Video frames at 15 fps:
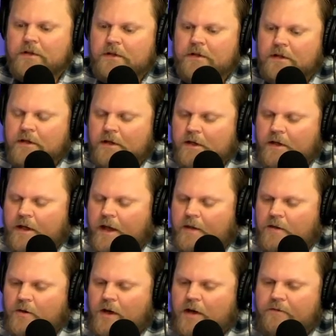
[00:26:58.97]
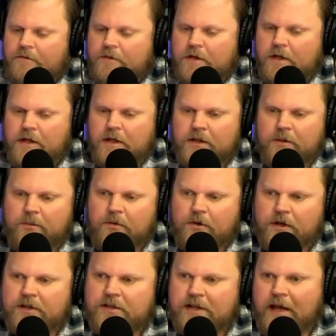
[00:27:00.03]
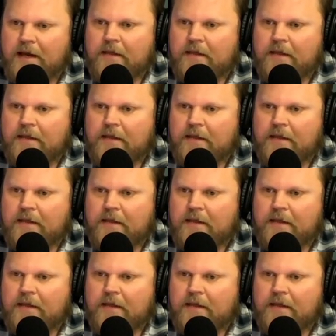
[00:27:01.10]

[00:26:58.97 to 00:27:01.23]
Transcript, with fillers: uh, and you have the uh, the priest and the